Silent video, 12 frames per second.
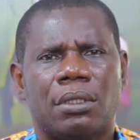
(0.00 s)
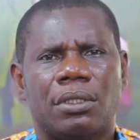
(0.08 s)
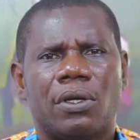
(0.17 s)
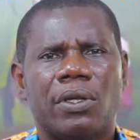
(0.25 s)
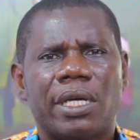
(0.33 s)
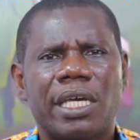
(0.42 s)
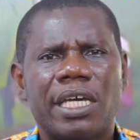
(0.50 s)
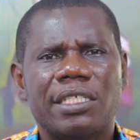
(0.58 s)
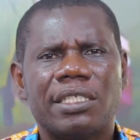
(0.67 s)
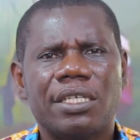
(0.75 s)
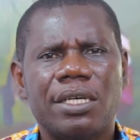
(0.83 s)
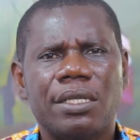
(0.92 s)
The
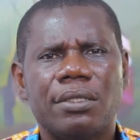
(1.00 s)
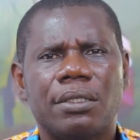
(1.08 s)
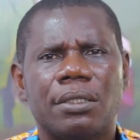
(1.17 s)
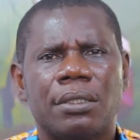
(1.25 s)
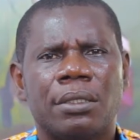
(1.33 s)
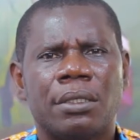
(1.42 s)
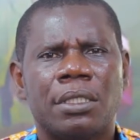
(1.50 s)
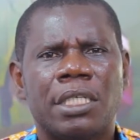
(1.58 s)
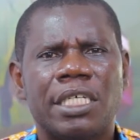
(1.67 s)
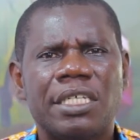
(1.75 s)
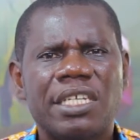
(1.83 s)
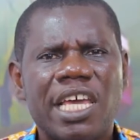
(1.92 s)
location
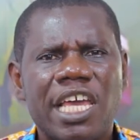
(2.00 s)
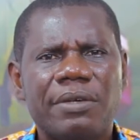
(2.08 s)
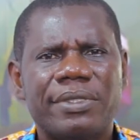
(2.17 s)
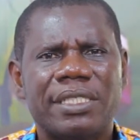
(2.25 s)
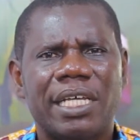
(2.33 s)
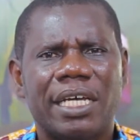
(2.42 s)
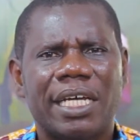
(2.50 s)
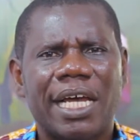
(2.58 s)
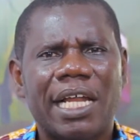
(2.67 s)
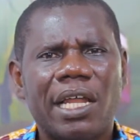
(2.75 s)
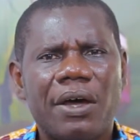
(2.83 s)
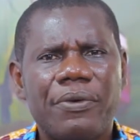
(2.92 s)
names the
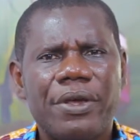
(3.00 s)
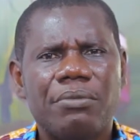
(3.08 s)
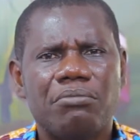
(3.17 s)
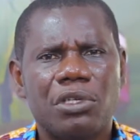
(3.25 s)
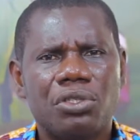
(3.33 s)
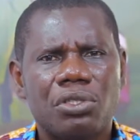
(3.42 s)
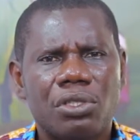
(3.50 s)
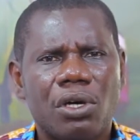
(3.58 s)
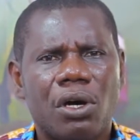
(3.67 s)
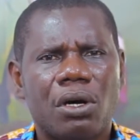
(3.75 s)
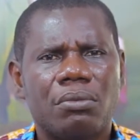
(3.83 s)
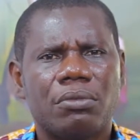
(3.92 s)
gallery,
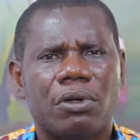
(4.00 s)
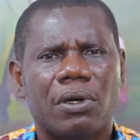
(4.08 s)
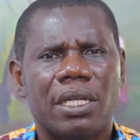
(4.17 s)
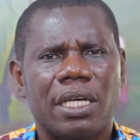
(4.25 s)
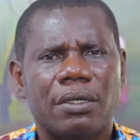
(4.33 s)
museum,